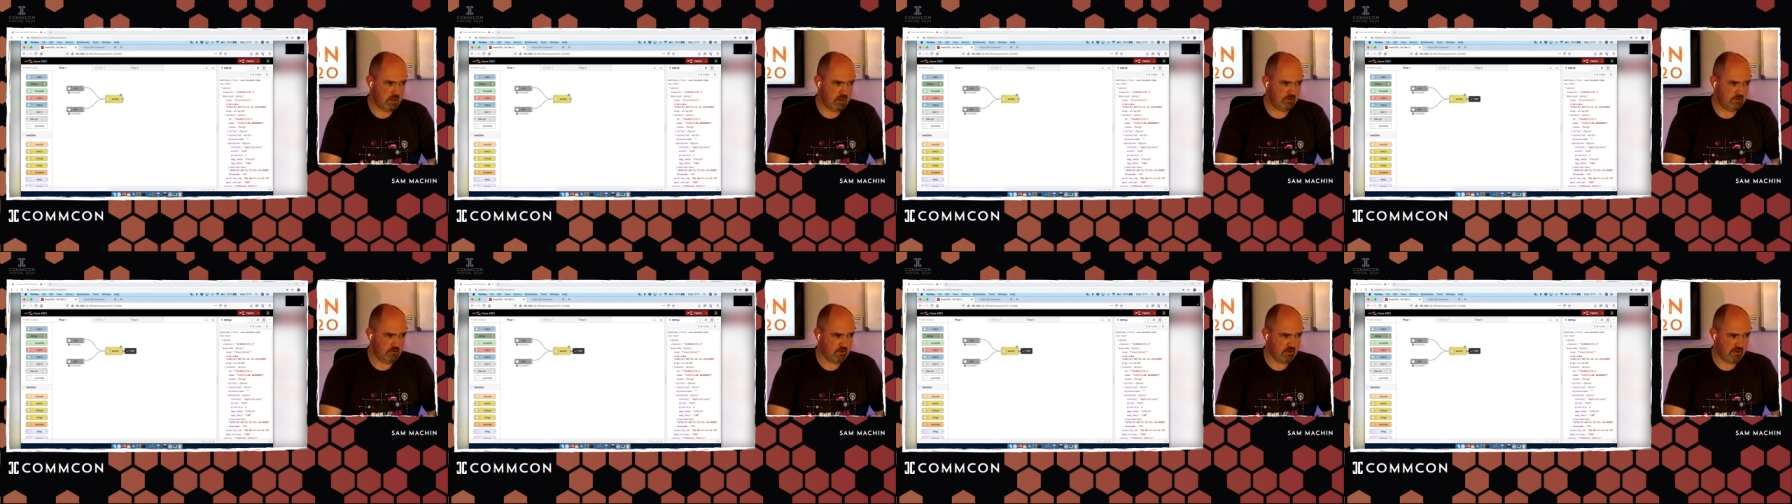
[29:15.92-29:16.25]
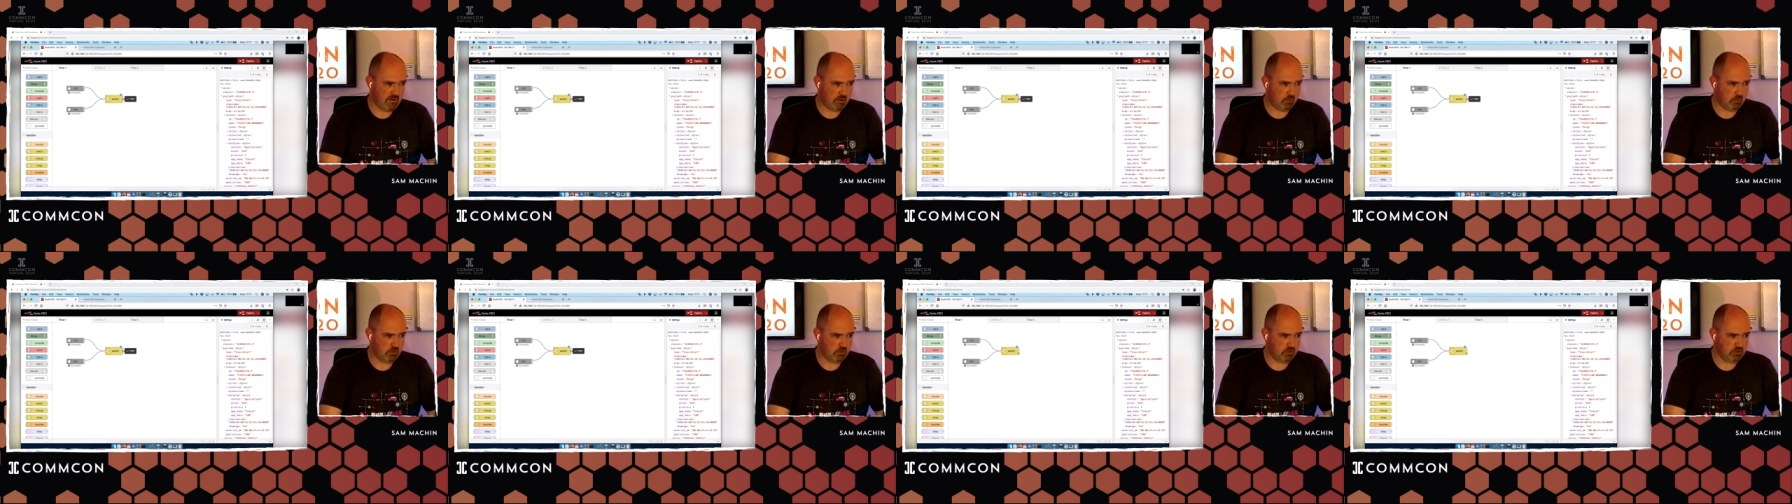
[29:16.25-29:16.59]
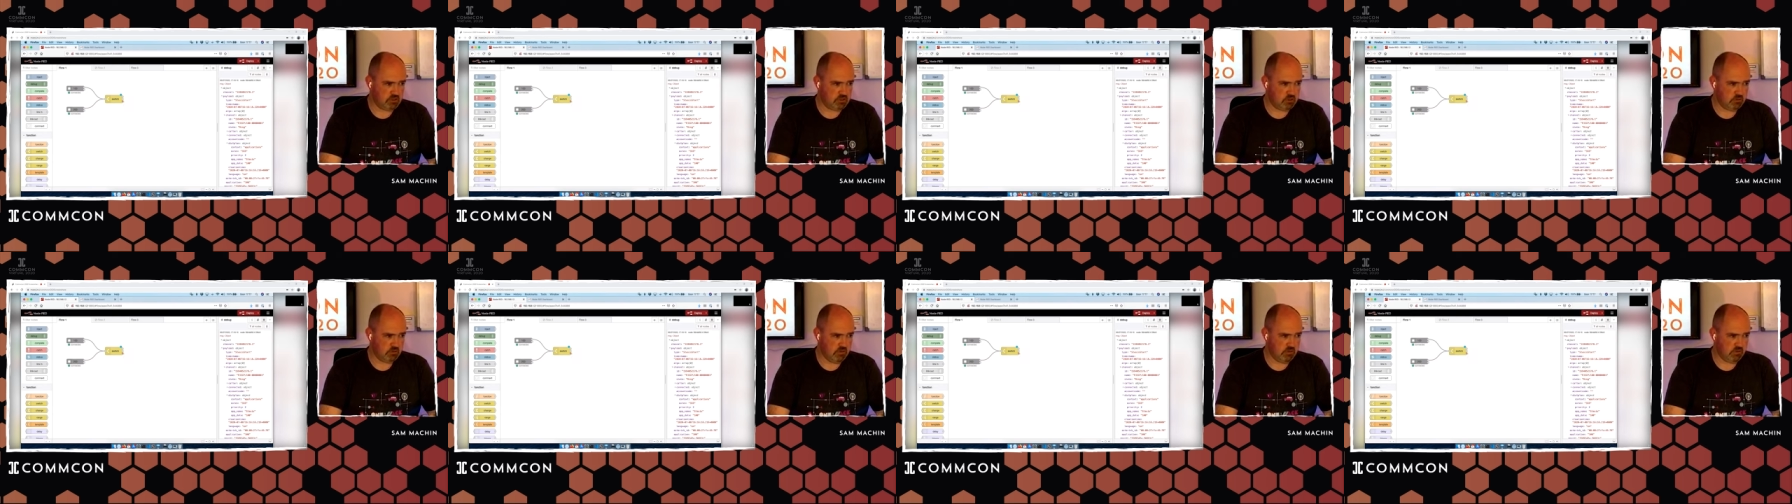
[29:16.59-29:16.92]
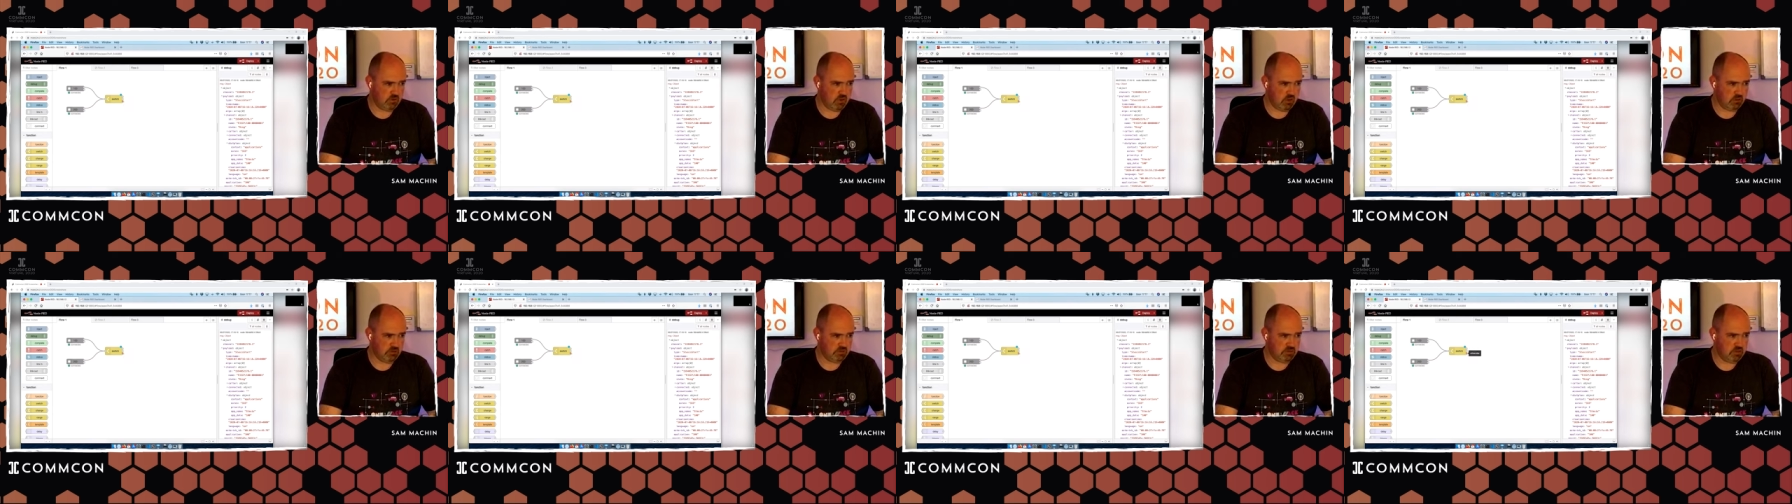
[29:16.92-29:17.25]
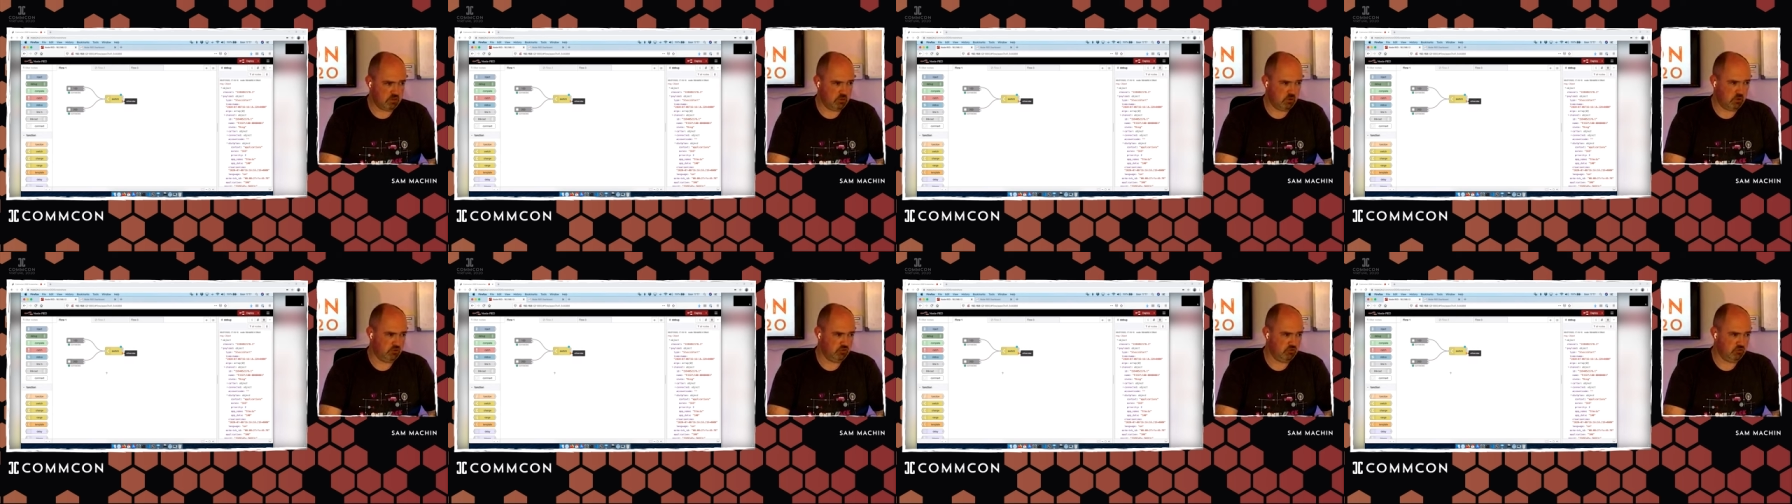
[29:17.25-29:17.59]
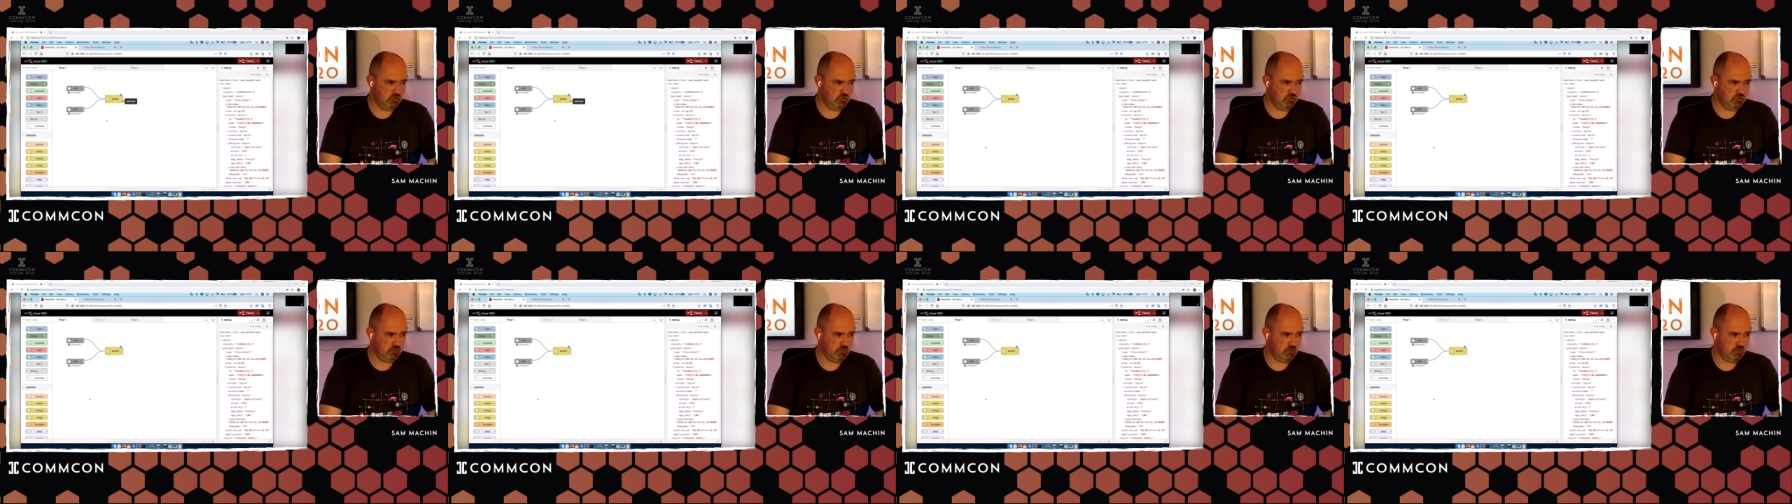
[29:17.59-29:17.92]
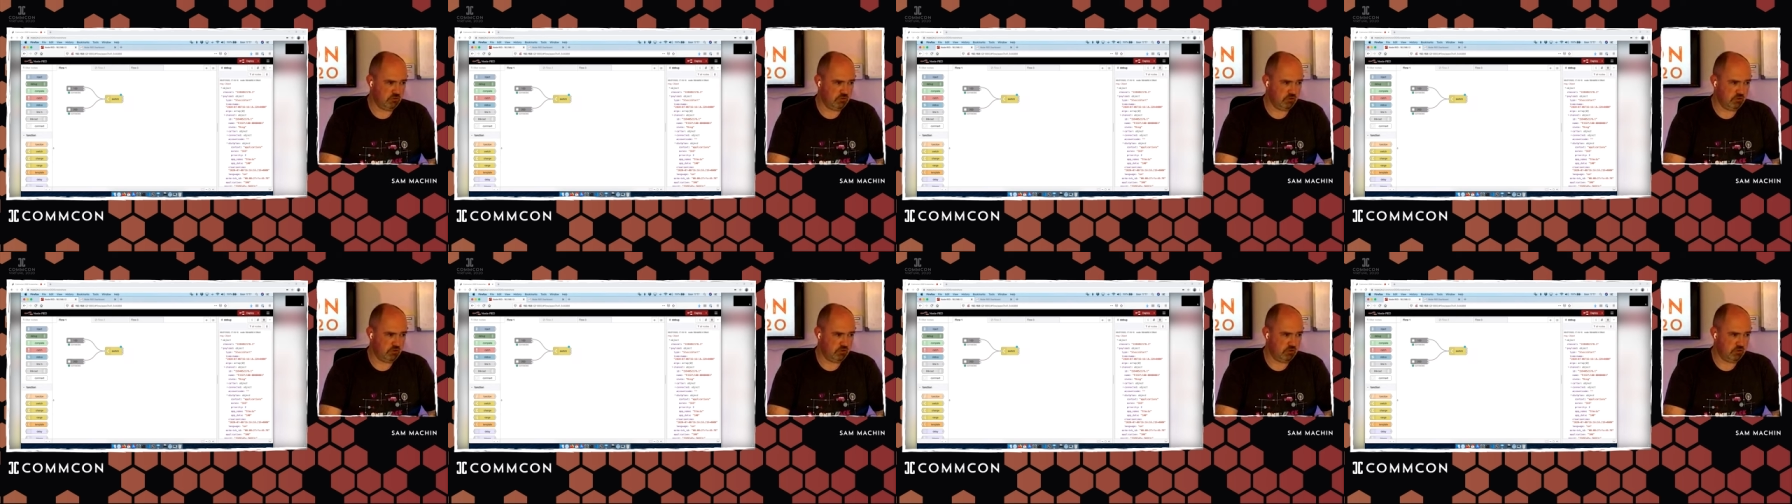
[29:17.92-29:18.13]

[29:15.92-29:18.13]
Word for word: And here are our outputs. So if they've dialed 200,